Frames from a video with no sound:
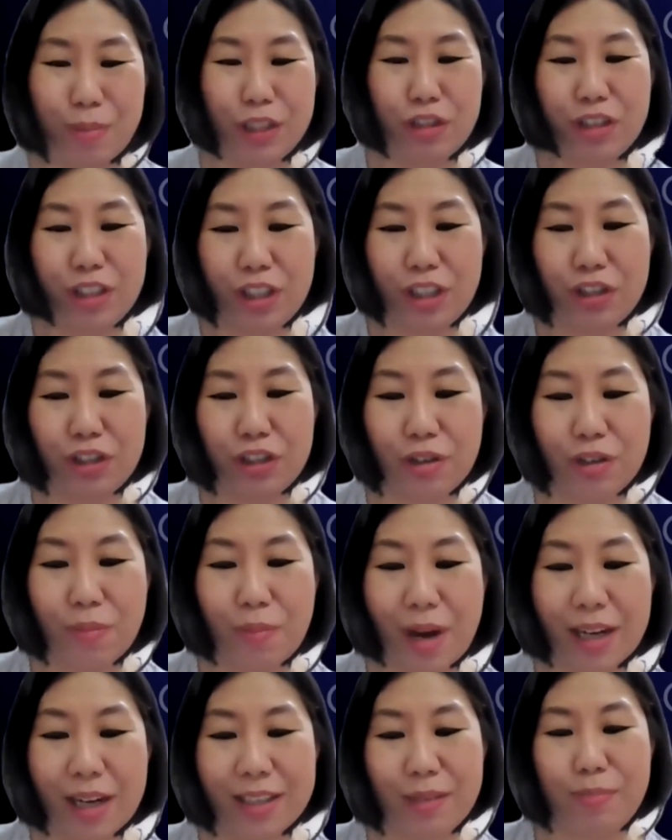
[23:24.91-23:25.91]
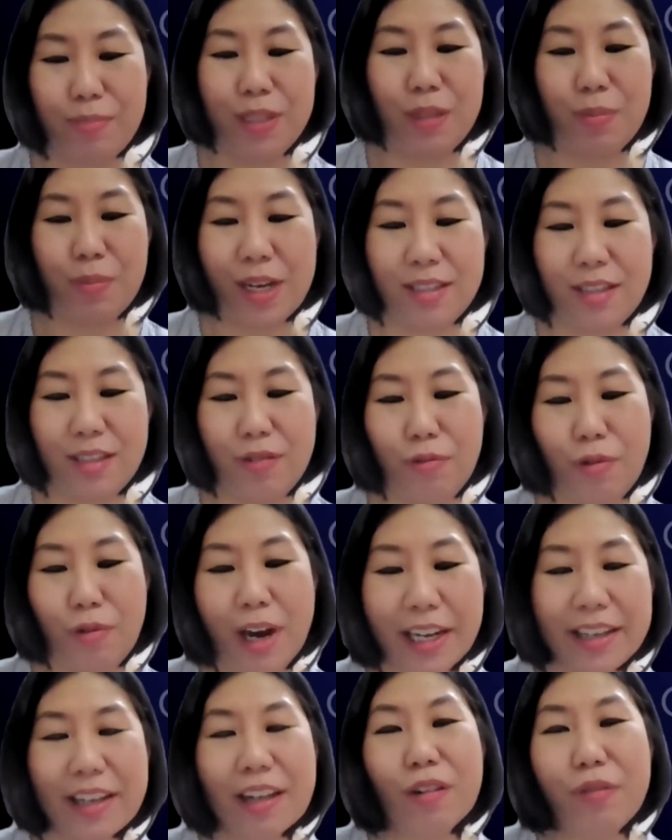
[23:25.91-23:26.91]
traditional market perspective,
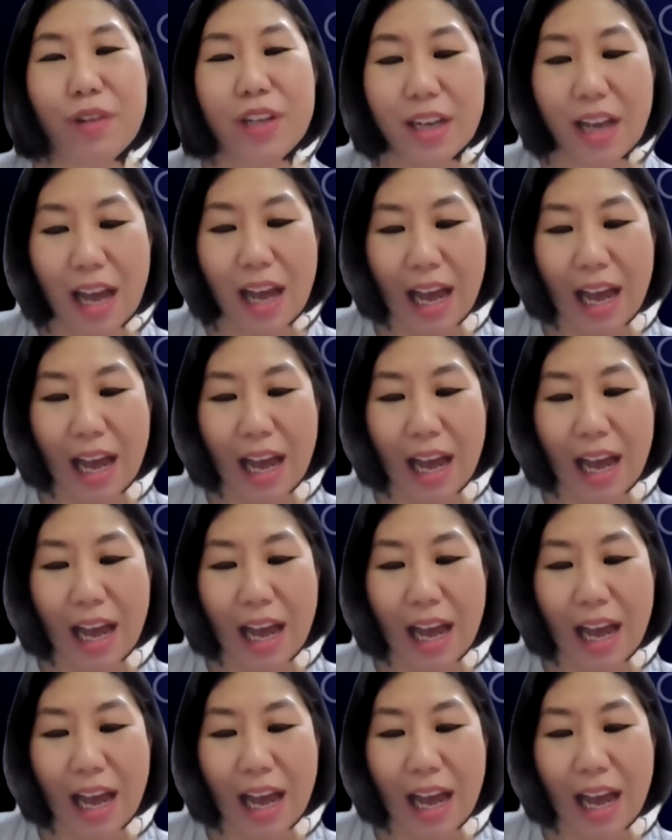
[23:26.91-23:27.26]
right, Kelvin?